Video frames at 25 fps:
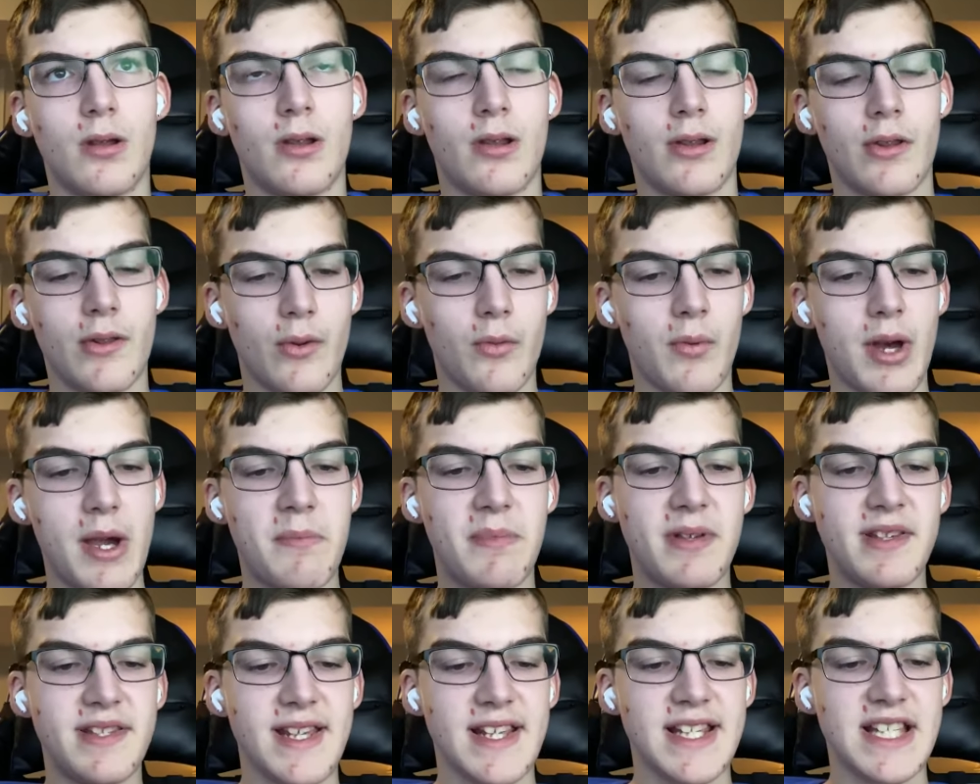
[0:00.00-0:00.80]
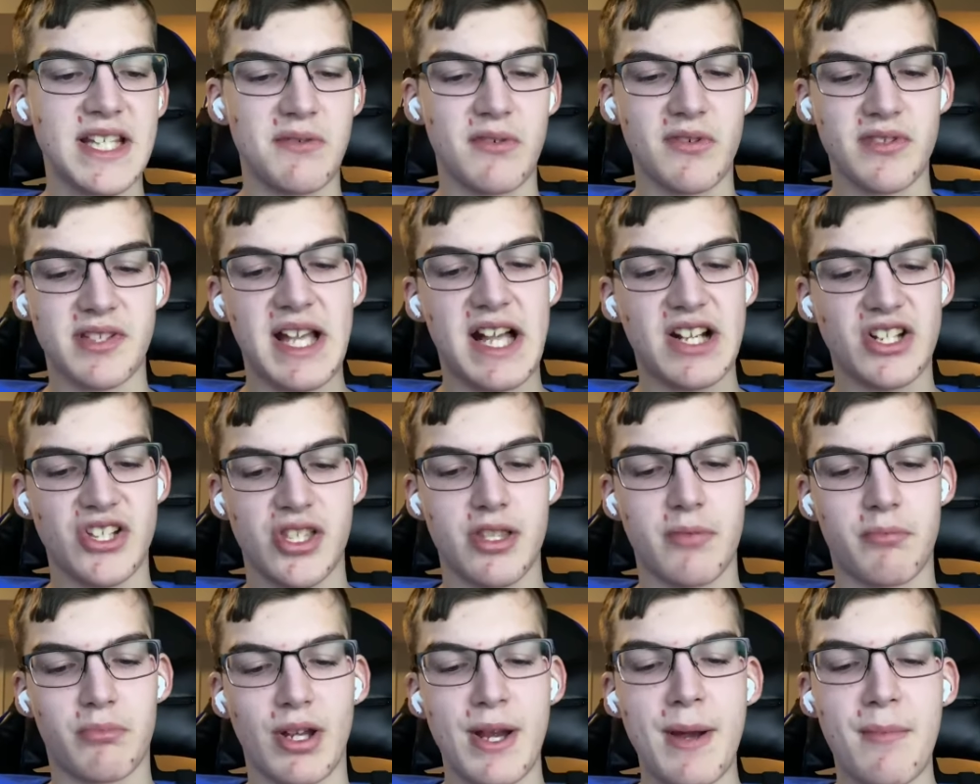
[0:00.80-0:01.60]
the YP-61 was actually
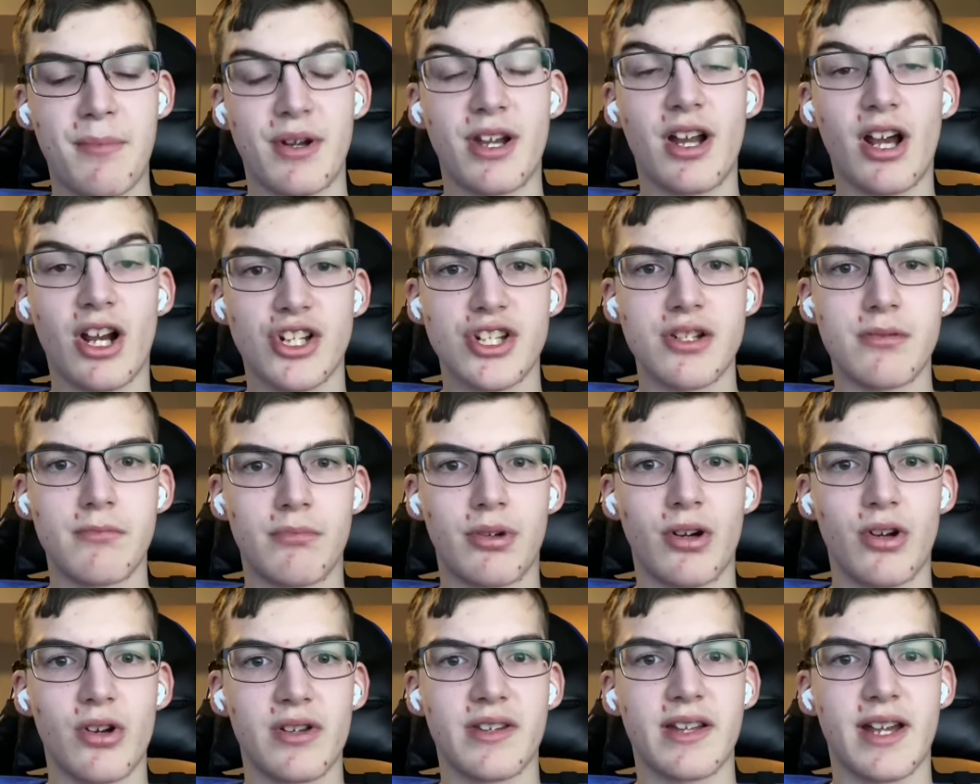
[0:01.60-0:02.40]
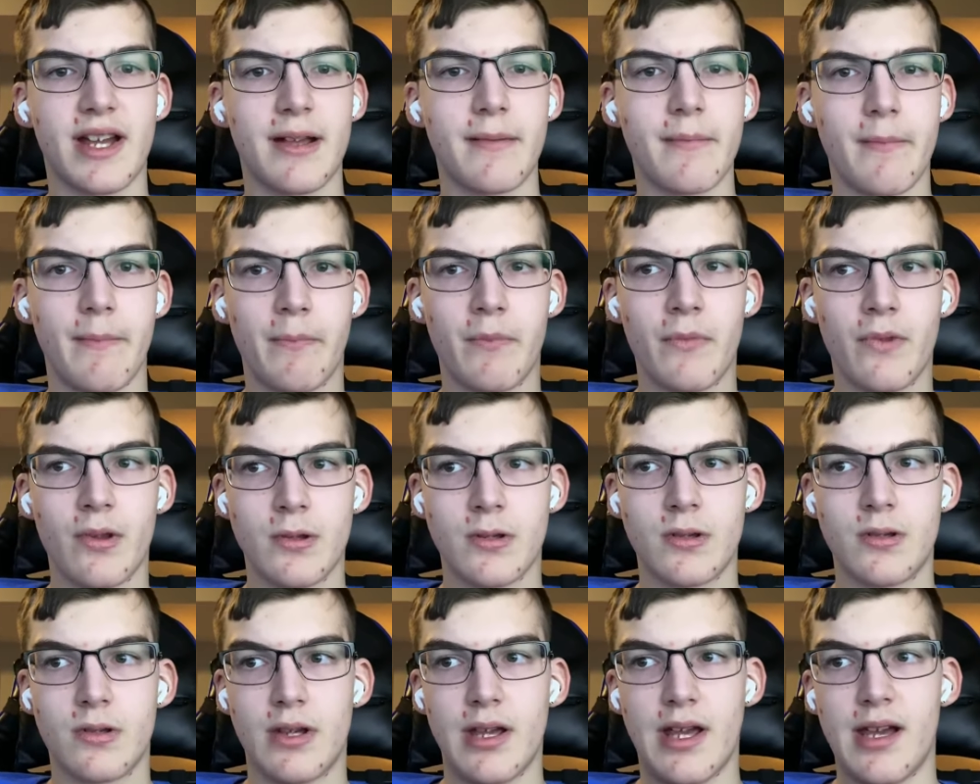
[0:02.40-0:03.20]
the pre-production prototype,
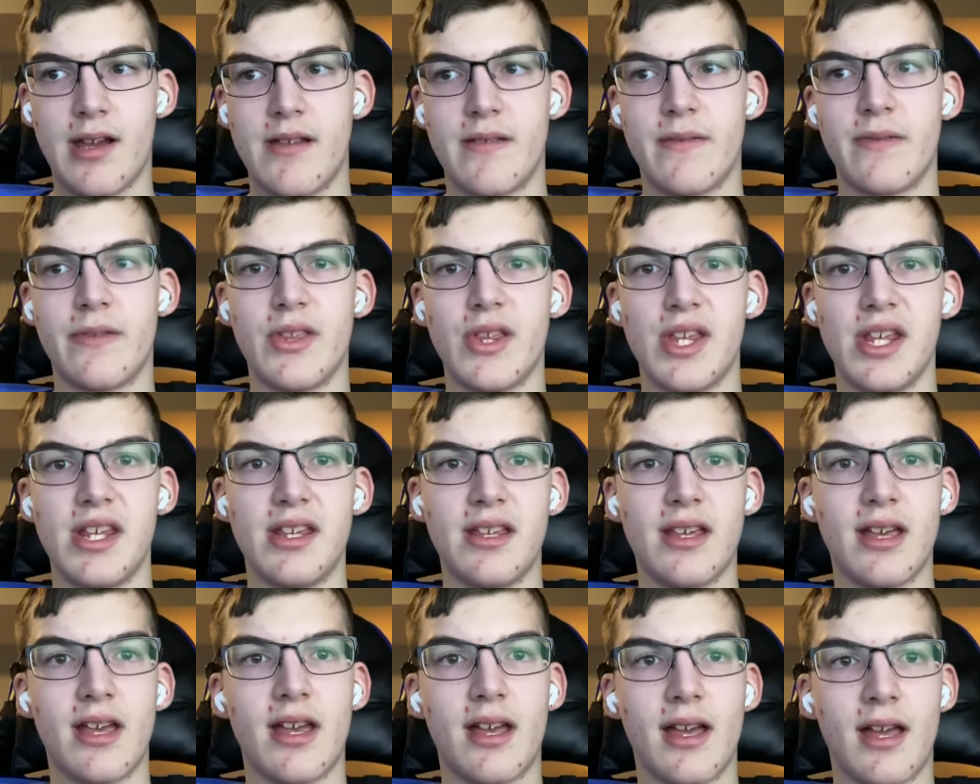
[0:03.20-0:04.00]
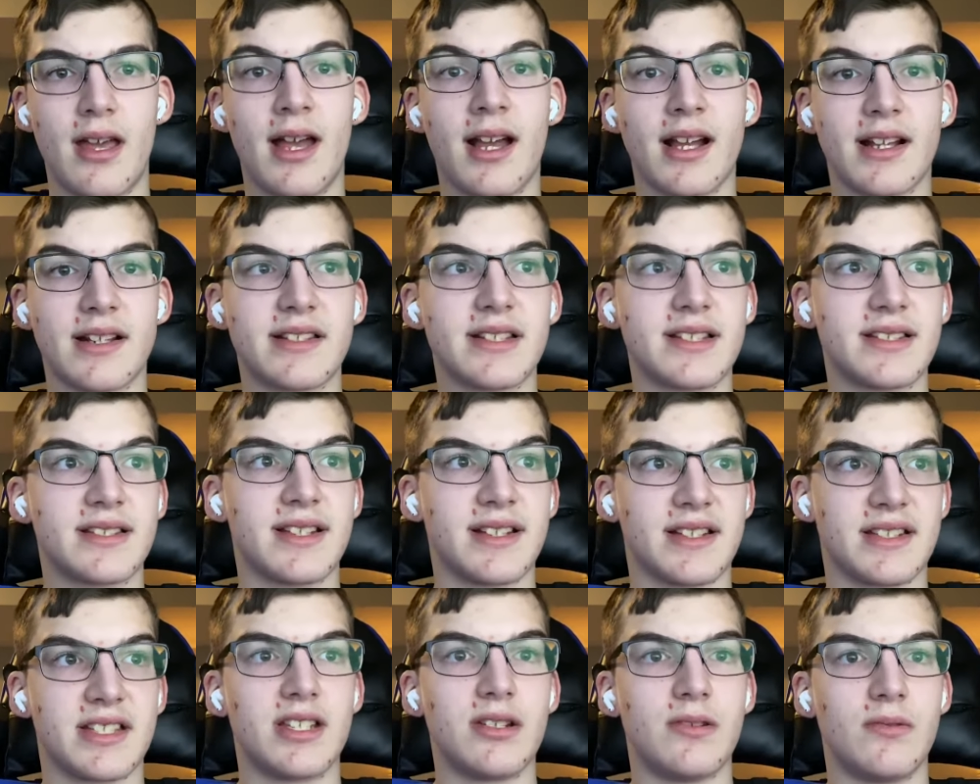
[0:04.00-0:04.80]
and the
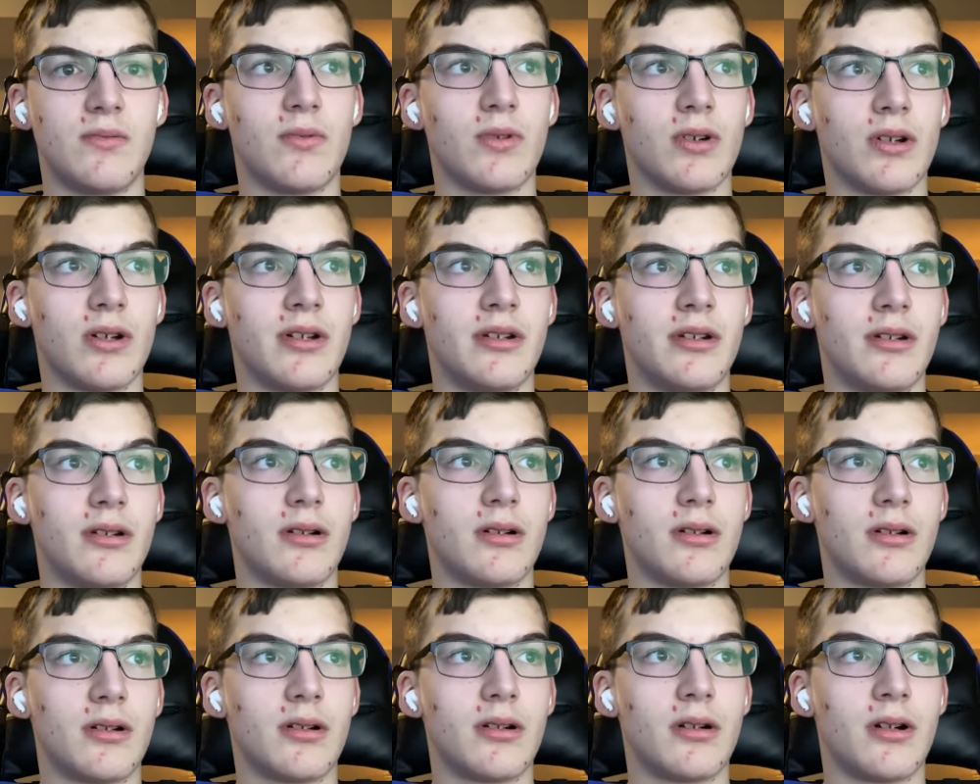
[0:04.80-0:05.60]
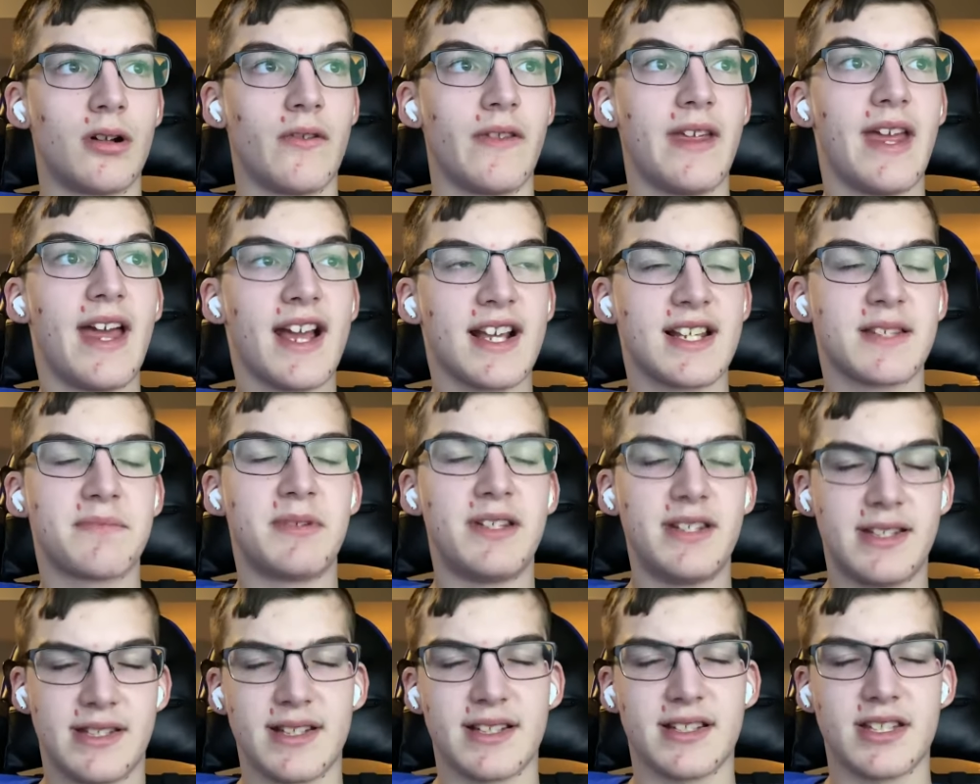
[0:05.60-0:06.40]
X61 or the
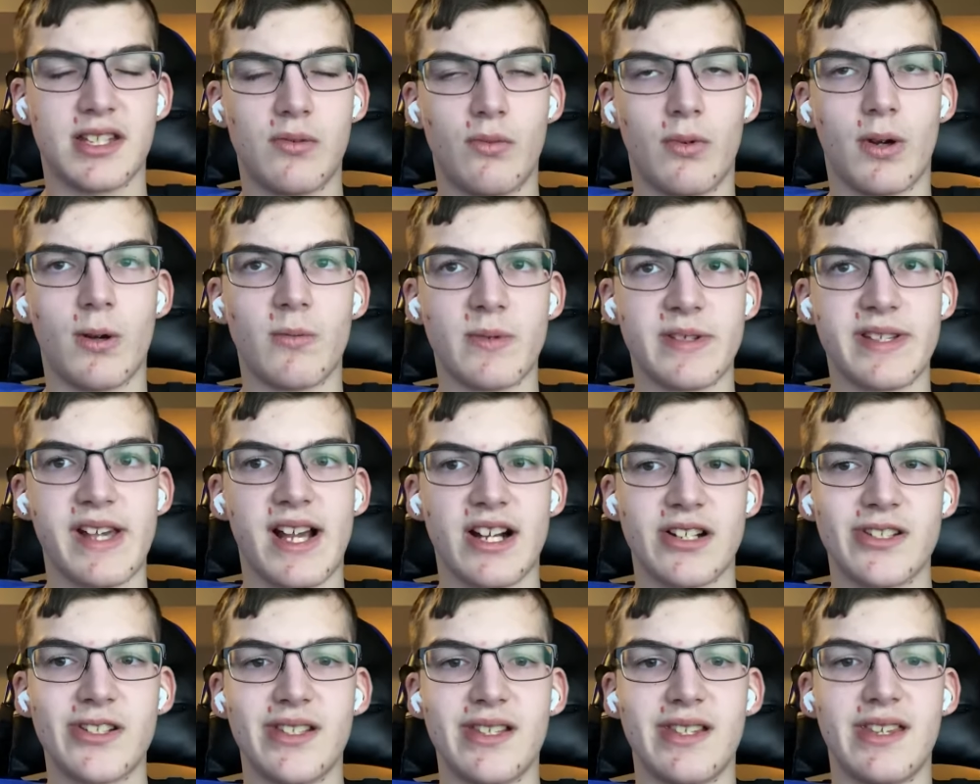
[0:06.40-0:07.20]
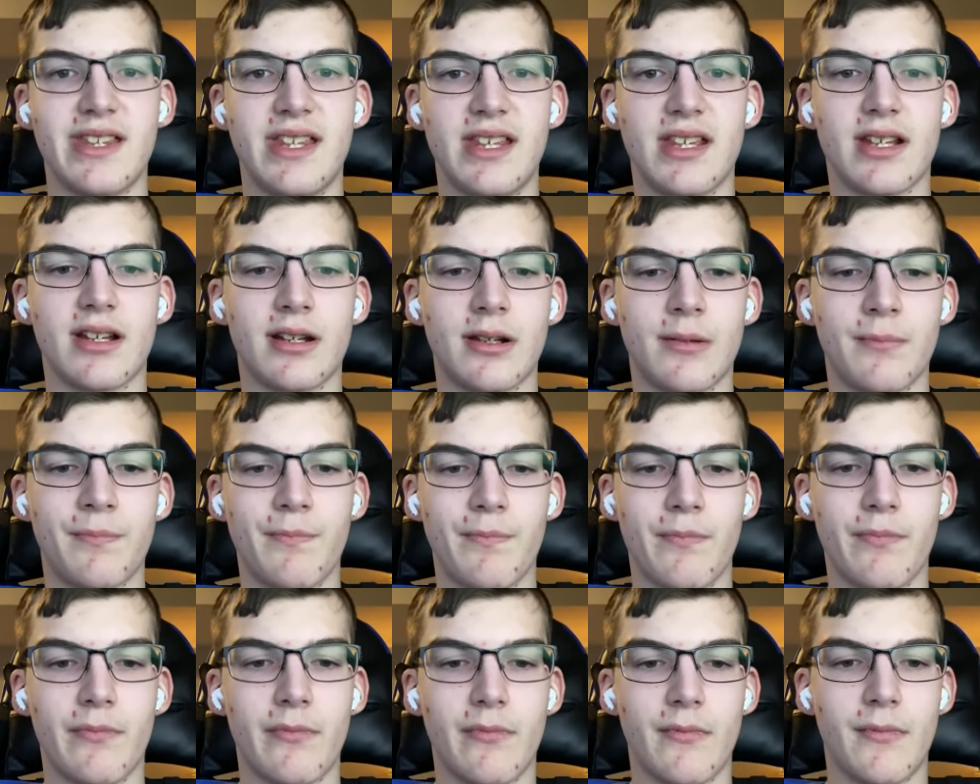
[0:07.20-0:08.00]
XP-61 was actually the
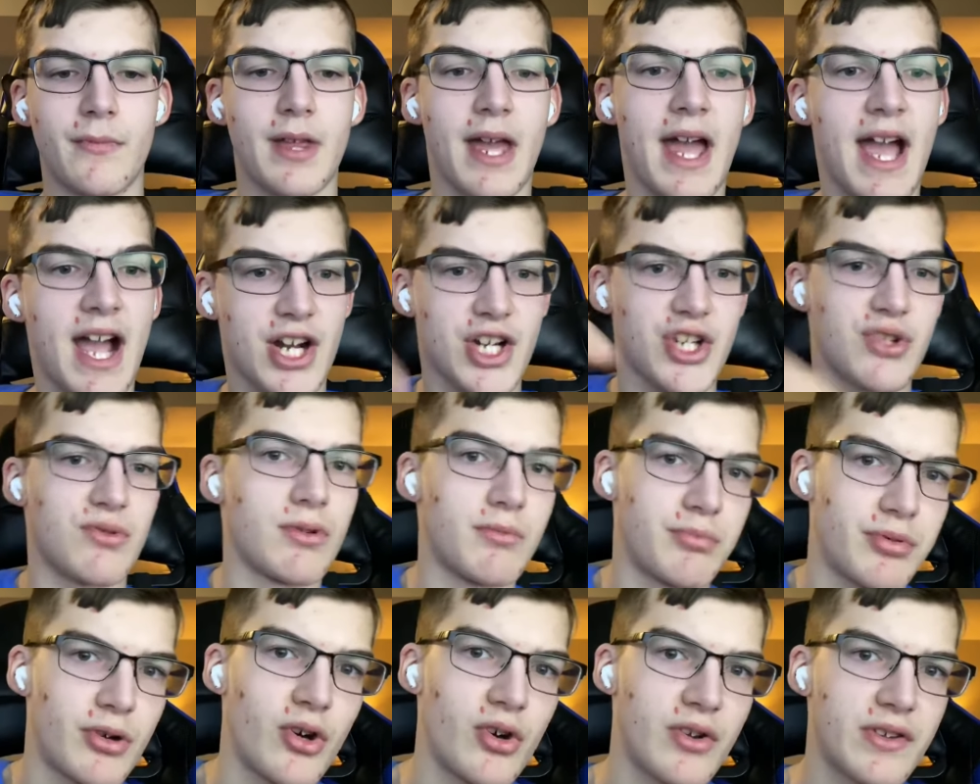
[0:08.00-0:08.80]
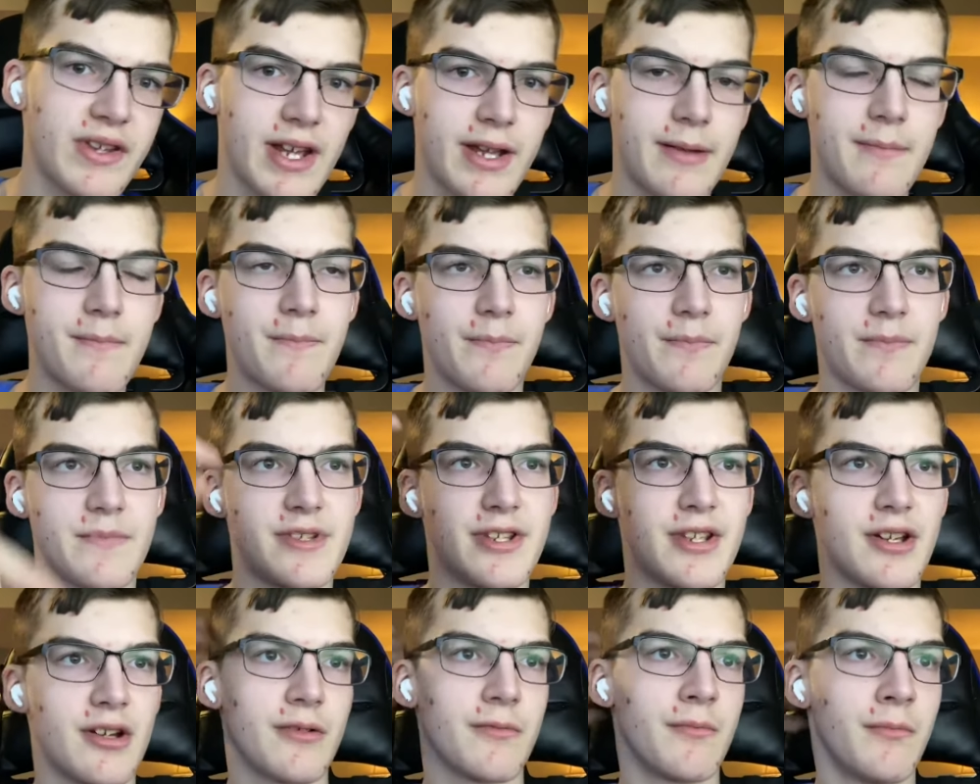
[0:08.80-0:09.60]
actual prototype.
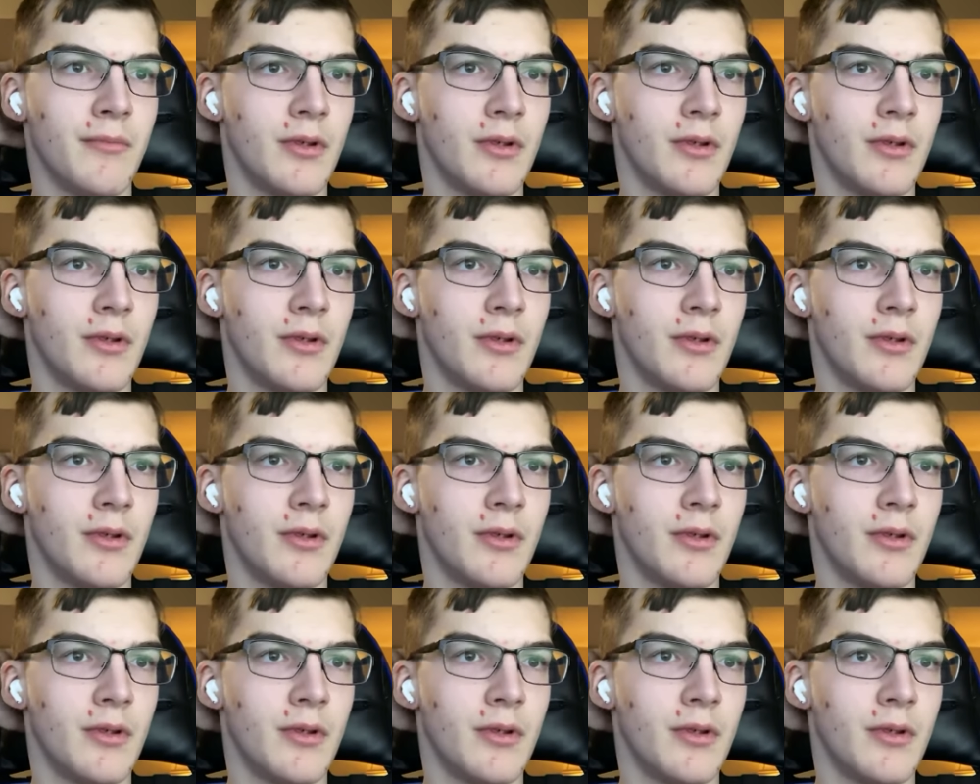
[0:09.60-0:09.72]
So